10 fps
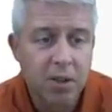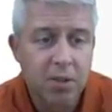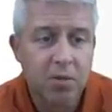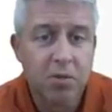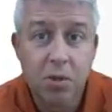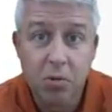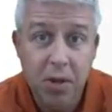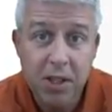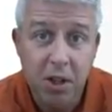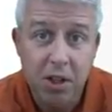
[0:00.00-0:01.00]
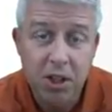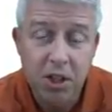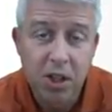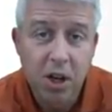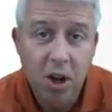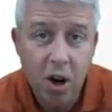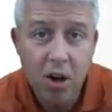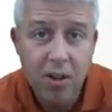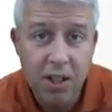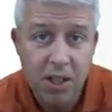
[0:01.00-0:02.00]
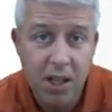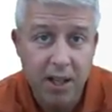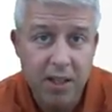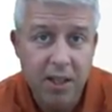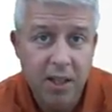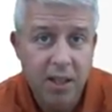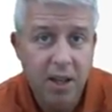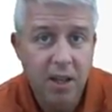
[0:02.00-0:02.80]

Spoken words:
to do research on this site